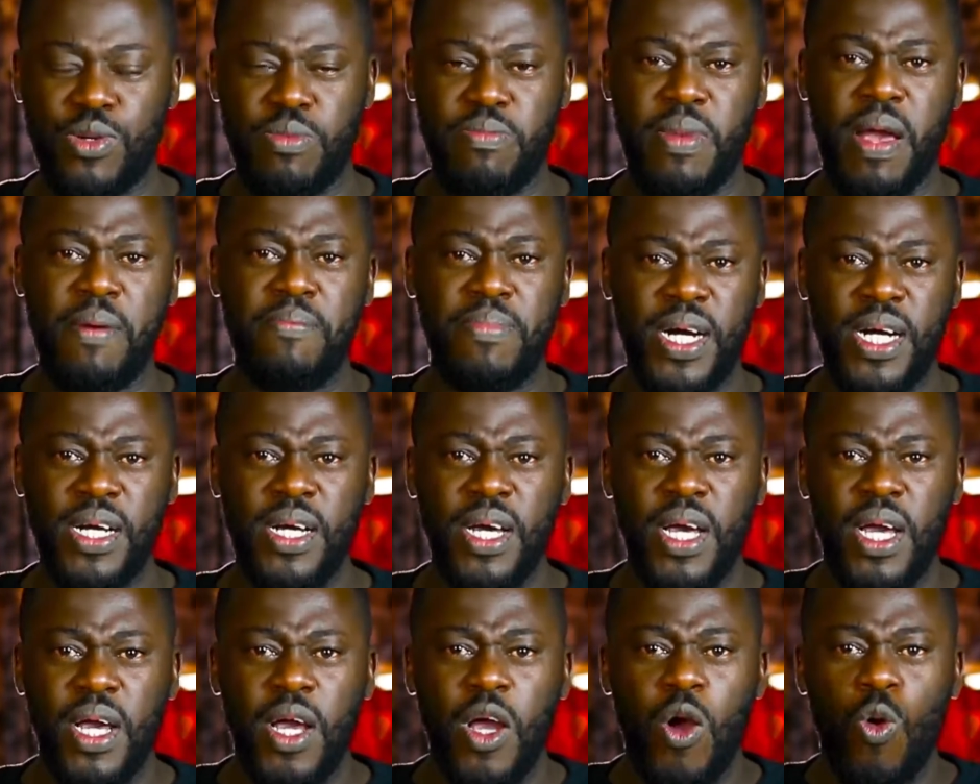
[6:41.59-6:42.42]
Remember,
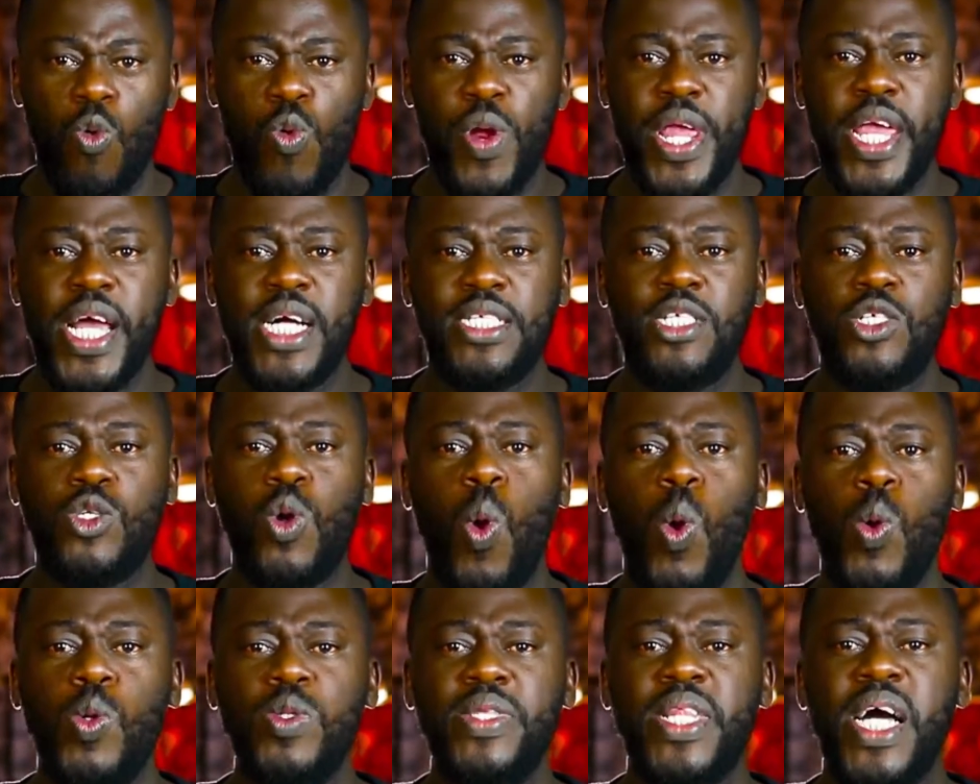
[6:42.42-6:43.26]
we are
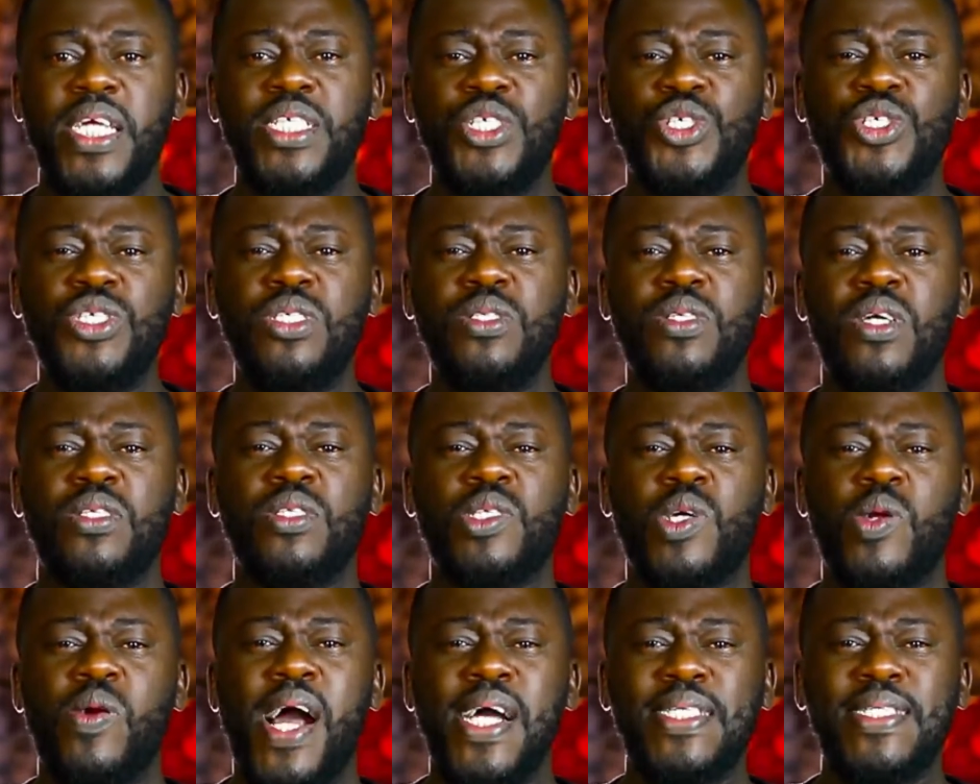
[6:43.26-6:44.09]
told that Jesus
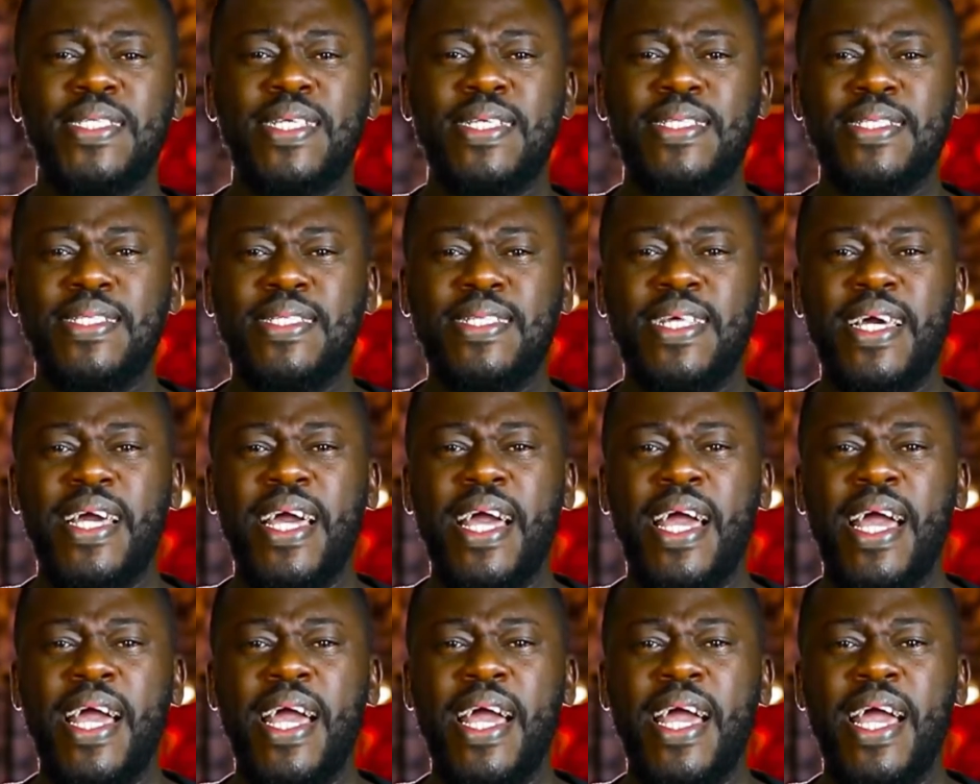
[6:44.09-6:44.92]
Christ is
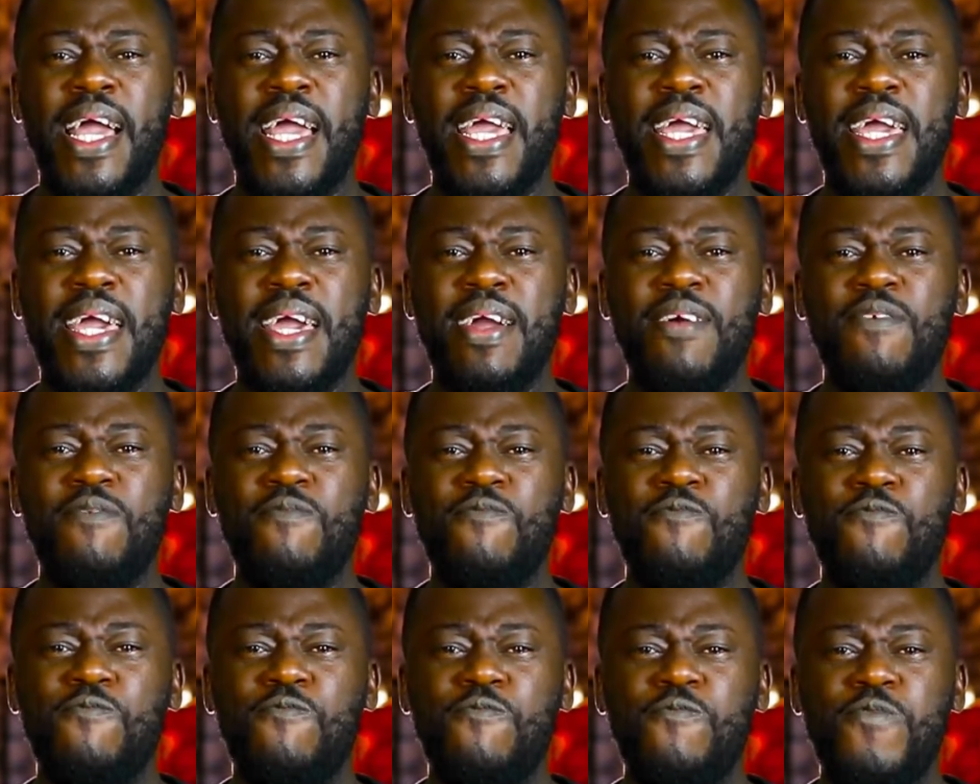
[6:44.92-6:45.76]
the
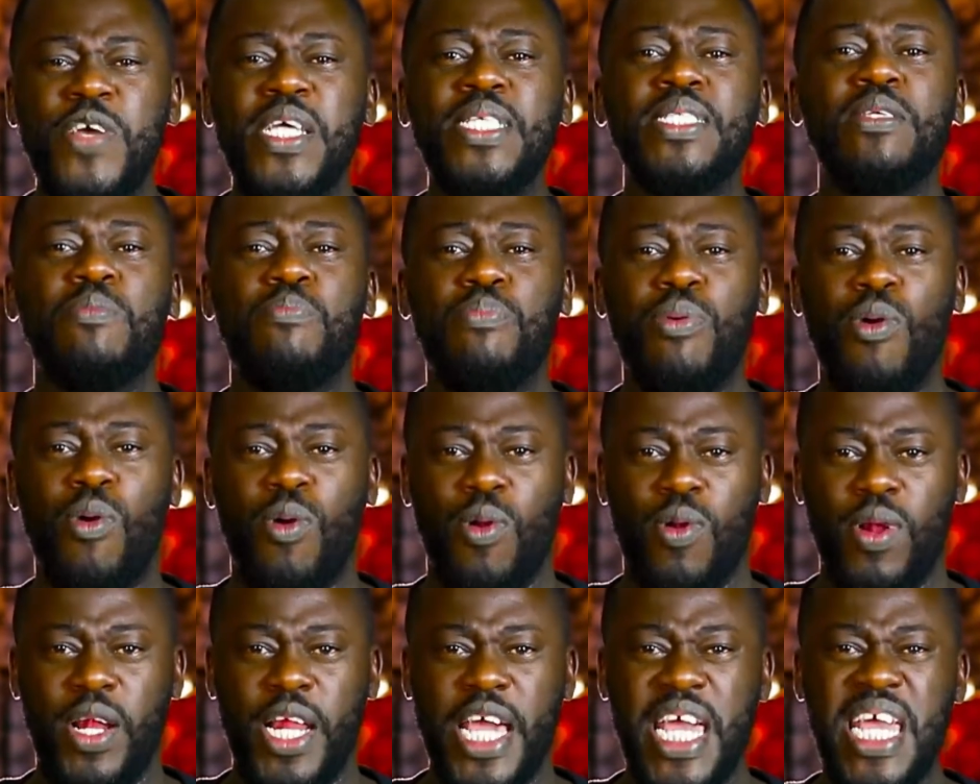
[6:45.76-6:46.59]

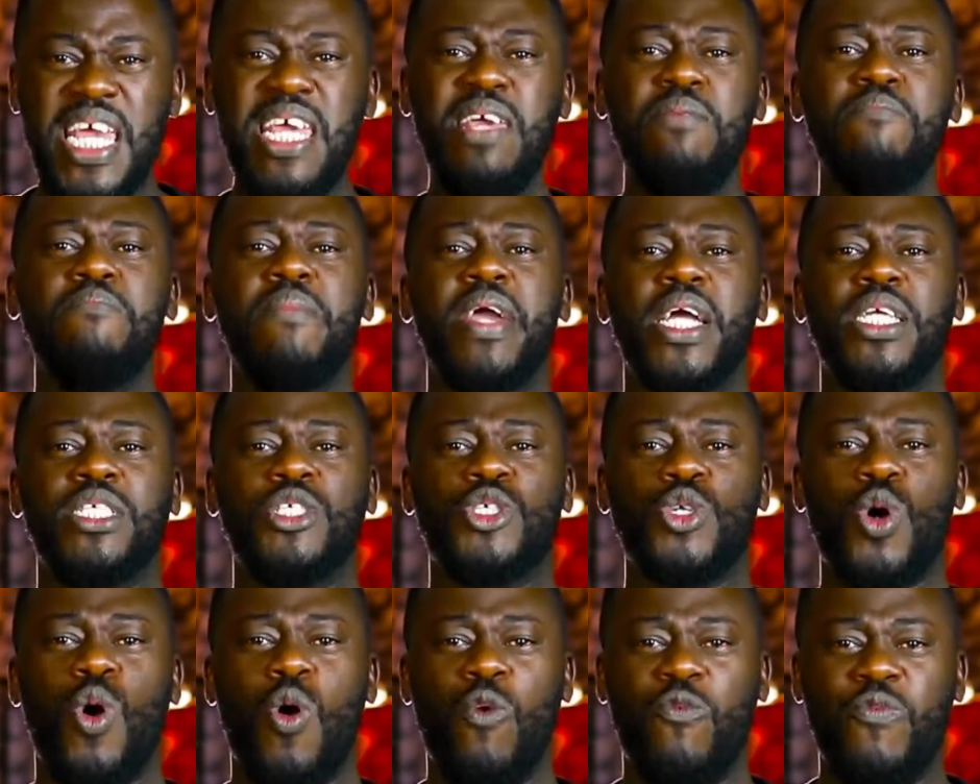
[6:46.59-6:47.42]
visible
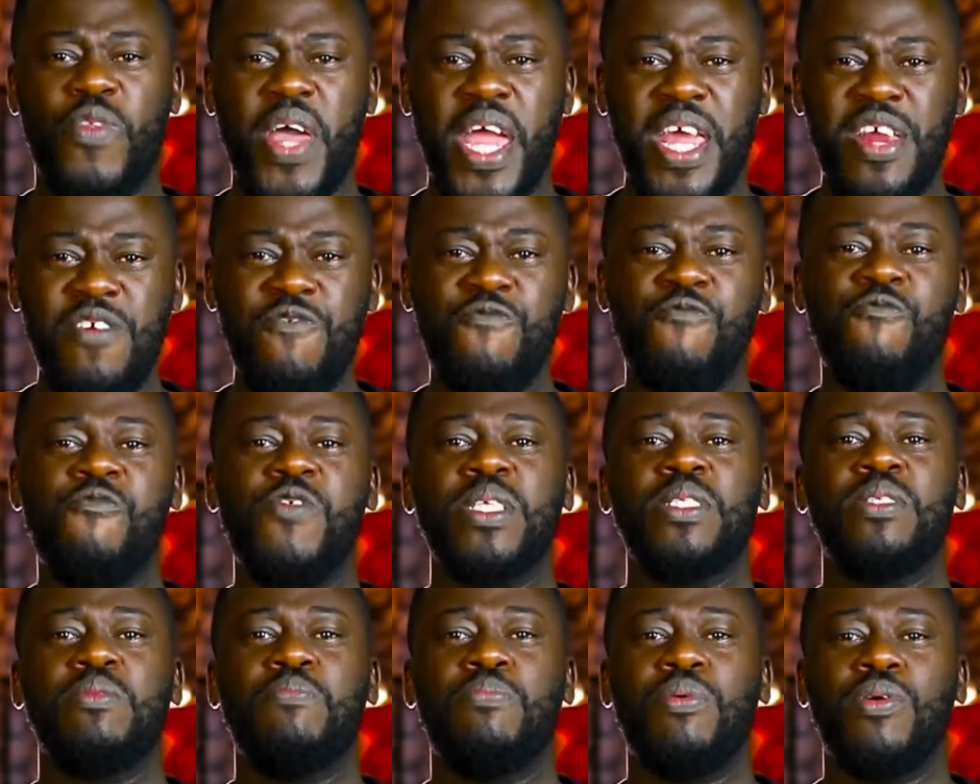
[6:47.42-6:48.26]
image of the
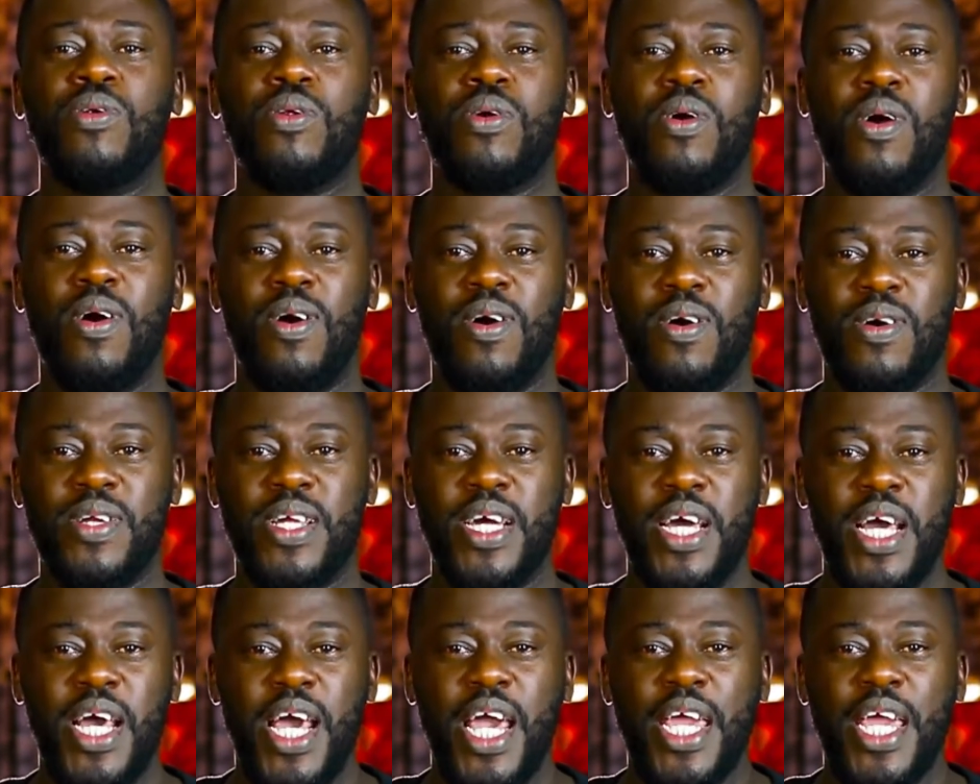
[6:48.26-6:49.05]
invisible God.